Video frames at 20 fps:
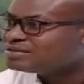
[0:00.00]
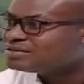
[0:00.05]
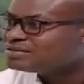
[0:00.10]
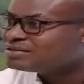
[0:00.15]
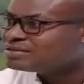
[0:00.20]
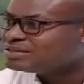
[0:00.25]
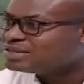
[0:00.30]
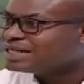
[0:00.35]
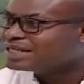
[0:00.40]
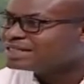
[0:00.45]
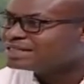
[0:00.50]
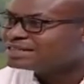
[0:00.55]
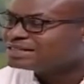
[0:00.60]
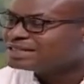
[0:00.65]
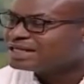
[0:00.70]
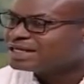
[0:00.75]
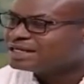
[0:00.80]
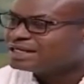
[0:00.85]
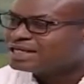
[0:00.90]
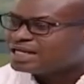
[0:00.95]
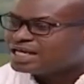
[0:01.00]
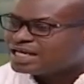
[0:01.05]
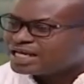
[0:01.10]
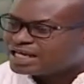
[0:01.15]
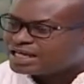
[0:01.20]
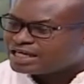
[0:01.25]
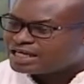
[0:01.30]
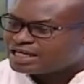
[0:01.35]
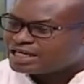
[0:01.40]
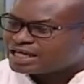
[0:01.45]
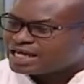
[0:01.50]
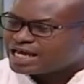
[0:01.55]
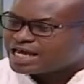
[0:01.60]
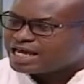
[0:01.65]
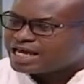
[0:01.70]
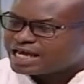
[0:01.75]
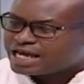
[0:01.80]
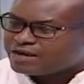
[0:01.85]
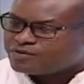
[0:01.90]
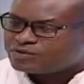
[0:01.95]
you understand? Uh, I,
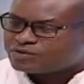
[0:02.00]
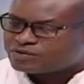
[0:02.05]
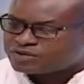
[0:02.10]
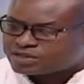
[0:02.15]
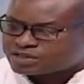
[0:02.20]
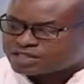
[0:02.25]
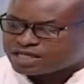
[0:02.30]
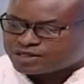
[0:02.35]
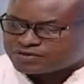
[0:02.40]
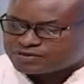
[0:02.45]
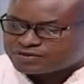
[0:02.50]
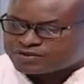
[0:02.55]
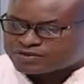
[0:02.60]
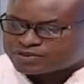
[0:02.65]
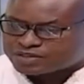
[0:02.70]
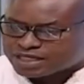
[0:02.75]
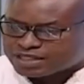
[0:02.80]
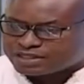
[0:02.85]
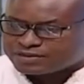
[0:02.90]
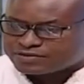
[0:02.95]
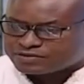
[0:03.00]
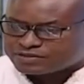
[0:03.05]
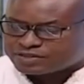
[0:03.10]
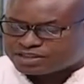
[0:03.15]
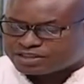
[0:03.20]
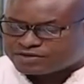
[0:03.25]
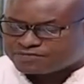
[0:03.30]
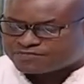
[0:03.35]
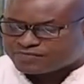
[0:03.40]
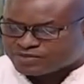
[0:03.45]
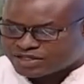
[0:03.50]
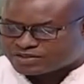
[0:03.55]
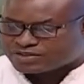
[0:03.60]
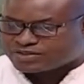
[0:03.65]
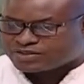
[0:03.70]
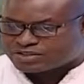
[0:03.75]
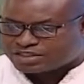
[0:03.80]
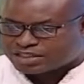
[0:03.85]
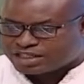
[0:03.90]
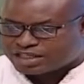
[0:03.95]
I, was, I was saddened
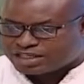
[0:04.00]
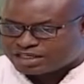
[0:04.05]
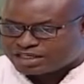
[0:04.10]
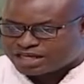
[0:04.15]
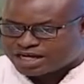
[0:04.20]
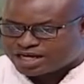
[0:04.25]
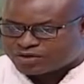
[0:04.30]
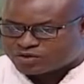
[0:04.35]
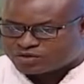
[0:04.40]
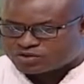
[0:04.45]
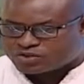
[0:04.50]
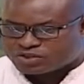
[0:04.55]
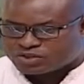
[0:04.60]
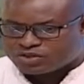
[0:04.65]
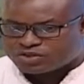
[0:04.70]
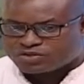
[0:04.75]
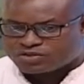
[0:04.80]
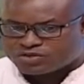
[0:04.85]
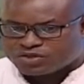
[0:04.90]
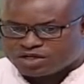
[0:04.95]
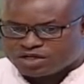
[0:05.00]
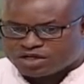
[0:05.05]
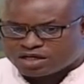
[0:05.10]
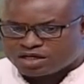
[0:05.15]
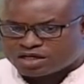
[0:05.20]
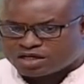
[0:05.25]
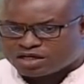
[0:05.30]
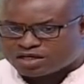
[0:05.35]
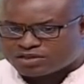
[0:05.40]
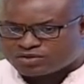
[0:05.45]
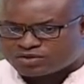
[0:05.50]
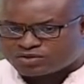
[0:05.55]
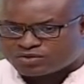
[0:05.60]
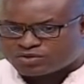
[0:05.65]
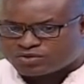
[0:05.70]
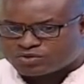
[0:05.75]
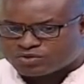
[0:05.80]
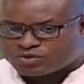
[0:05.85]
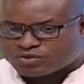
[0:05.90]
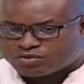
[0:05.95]
yesterday, and I continue uh,
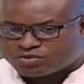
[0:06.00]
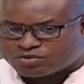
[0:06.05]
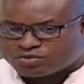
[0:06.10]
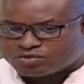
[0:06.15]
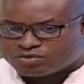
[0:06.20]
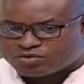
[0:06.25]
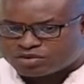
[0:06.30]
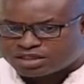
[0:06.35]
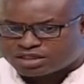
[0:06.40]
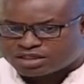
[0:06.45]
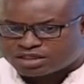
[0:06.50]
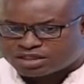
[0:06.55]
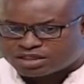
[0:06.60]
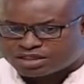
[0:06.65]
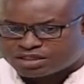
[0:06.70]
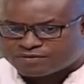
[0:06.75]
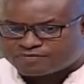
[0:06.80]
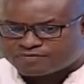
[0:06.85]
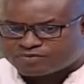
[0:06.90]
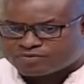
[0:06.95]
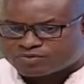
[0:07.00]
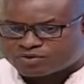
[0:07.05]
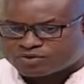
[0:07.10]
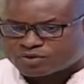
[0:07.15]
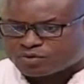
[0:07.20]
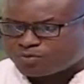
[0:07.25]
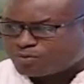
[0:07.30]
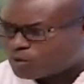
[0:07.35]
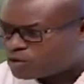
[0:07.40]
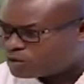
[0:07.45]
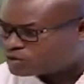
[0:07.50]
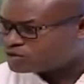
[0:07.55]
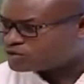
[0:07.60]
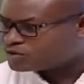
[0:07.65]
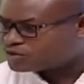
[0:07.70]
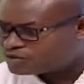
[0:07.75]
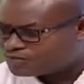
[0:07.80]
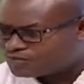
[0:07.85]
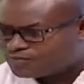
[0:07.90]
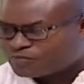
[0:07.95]
to uh,
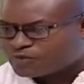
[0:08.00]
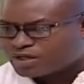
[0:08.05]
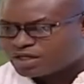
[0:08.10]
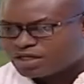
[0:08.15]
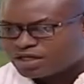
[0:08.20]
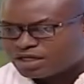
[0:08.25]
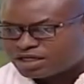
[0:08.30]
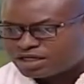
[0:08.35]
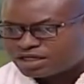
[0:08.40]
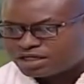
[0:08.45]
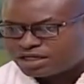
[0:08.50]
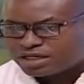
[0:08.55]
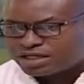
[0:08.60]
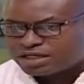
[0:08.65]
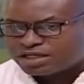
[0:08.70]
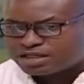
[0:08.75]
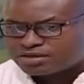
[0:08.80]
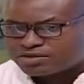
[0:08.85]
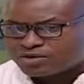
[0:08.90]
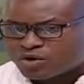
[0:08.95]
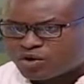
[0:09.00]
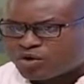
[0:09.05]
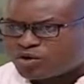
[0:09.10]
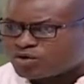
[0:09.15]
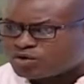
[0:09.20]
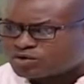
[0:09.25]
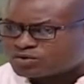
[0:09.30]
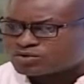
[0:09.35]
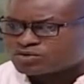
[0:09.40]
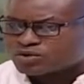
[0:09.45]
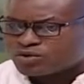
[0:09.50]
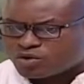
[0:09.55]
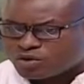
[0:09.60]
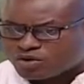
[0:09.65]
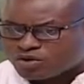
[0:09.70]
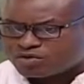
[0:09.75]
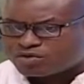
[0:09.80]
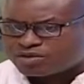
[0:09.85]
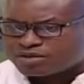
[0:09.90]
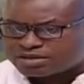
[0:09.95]
support uh, calls
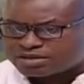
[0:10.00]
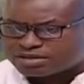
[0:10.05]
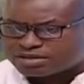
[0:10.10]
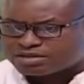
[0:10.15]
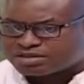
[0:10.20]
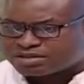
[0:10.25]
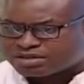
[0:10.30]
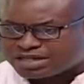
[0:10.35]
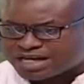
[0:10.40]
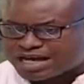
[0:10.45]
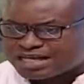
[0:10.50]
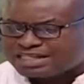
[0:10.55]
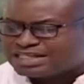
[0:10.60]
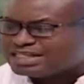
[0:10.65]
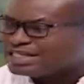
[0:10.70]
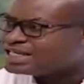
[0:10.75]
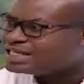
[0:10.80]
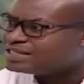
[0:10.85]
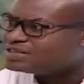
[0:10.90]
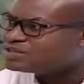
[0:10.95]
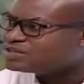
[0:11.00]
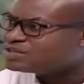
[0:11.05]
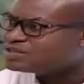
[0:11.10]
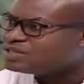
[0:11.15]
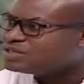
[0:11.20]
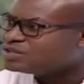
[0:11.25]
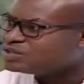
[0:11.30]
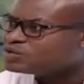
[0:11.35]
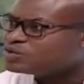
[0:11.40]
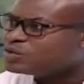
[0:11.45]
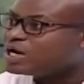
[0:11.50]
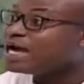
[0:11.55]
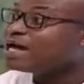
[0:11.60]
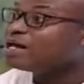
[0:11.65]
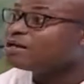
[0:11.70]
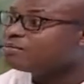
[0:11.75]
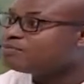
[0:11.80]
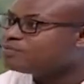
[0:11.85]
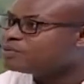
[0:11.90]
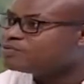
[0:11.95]
or ideas to
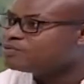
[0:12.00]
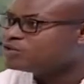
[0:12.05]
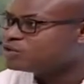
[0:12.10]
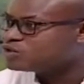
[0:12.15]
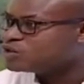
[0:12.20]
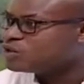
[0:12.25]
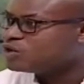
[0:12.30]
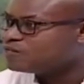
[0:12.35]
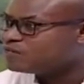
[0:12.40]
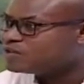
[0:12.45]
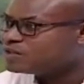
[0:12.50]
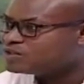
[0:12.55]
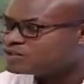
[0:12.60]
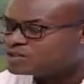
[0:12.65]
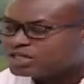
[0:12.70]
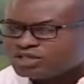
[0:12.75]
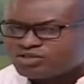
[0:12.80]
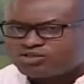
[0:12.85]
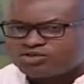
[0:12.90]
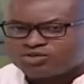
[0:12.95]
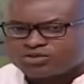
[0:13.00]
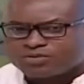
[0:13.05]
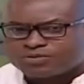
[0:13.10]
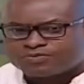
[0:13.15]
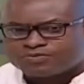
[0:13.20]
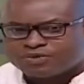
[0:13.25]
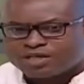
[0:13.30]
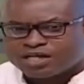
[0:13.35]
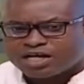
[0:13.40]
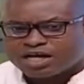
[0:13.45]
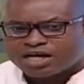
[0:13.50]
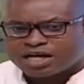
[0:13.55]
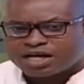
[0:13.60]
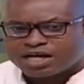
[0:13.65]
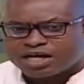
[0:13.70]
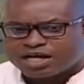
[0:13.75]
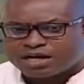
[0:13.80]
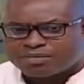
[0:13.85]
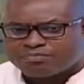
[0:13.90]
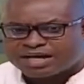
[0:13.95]
help resolve this issue.
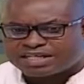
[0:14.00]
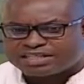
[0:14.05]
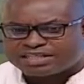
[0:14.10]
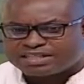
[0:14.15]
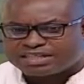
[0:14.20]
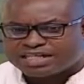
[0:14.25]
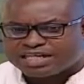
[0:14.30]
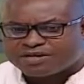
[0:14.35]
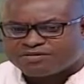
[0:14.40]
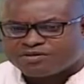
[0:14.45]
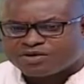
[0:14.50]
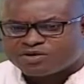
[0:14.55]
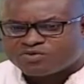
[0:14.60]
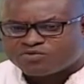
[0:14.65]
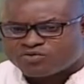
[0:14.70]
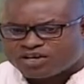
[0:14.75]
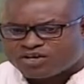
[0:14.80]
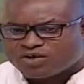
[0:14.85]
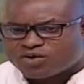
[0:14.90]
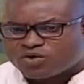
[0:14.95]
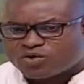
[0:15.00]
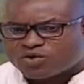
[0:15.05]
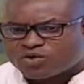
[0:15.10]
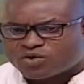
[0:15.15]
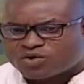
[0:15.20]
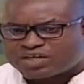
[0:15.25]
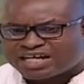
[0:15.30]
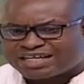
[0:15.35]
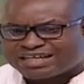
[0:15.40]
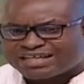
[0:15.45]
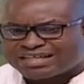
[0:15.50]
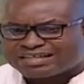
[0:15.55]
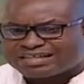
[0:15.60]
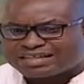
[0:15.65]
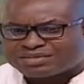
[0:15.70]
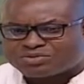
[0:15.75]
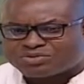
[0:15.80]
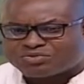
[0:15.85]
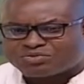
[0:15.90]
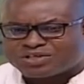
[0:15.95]
Uh, but you see, Radio Gold, I
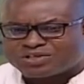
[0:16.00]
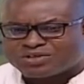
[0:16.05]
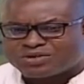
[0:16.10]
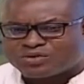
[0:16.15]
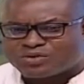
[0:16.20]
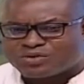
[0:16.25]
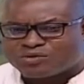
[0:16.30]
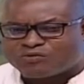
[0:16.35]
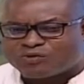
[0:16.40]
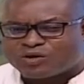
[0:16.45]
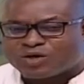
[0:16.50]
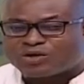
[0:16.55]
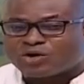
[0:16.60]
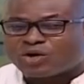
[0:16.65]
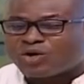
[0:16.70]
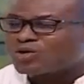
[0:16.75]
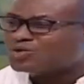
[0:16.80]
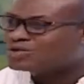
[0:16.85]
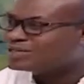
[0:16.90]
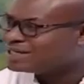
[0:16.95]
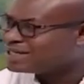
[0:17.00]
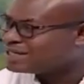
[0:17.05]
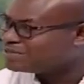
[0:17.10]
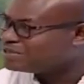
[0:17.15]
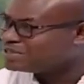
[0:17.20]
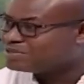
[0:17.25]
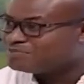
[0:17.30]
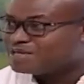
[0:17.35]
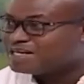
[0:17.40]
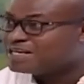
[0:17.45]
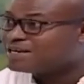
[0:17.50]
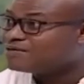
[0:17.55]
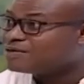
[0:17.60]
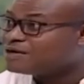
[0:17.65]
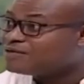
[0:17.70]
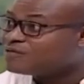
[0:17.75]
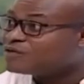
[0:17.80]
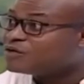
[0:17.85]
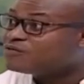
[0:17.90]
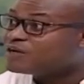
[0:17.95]
listened to Radio Gold for a long time. It's been
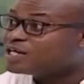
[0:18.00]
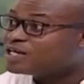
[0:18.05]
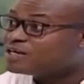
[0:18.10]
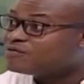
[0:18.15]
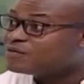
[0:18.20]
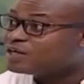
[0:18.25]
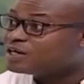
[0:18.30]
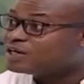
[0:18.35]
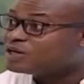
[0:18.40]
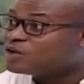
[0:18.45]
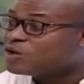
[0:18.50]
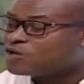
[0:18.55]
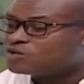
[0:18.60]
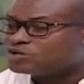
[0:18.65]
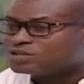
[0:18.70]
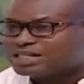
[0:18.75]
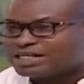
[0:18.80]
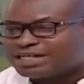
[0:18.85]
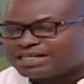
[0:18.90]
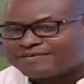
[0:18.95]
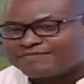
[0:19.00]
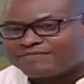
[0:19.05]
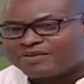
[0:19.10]
around for a very, very long time. Mm.